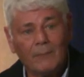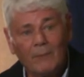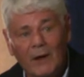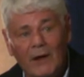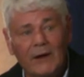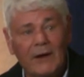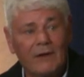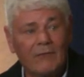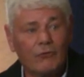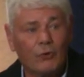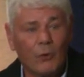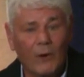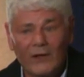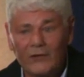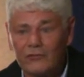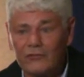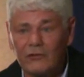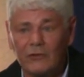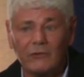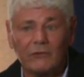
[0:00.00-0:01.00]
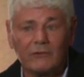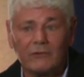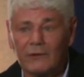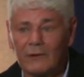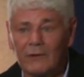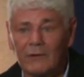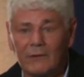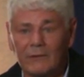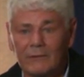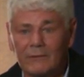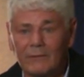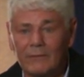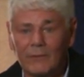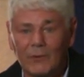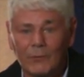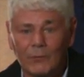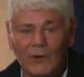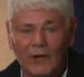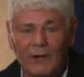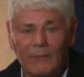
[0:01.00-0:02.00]
might have questions. So
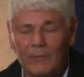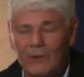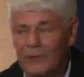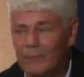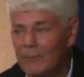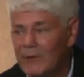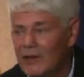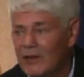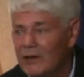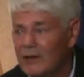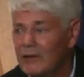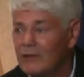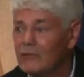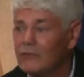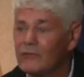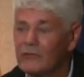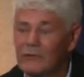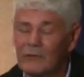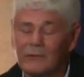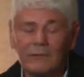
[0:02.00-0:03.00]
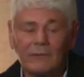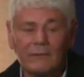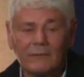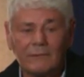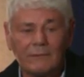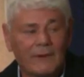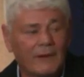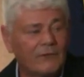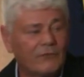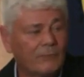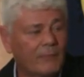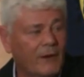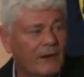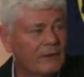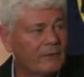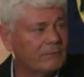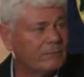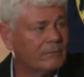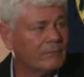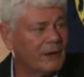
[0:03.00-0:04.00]
I'm in meetings, and that's
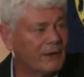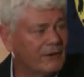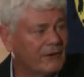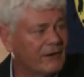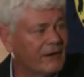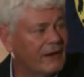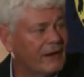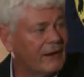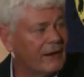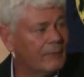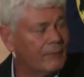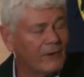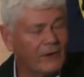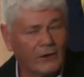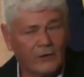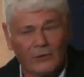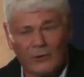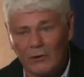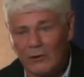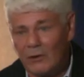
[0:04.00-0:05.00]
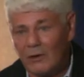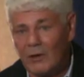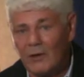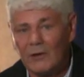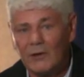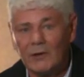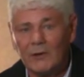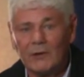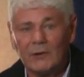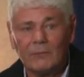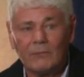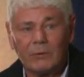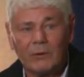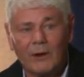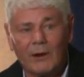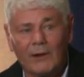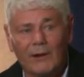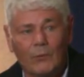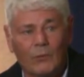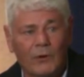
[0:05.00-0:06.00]
my day. I'm there till
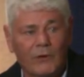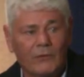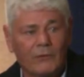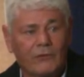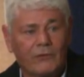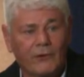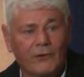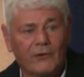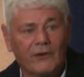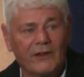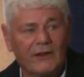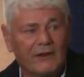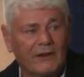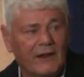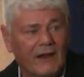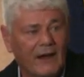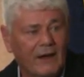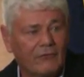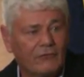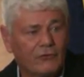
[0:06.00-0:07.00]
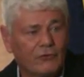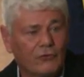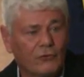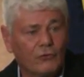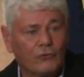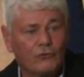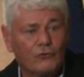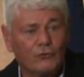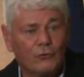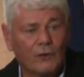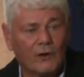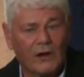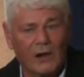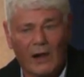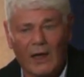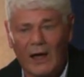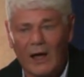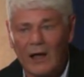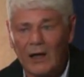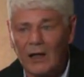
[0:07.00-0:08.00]
probably 1:30 in the afternoon, 2
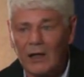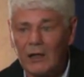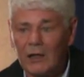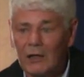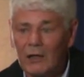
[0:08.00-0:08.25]
o'clock.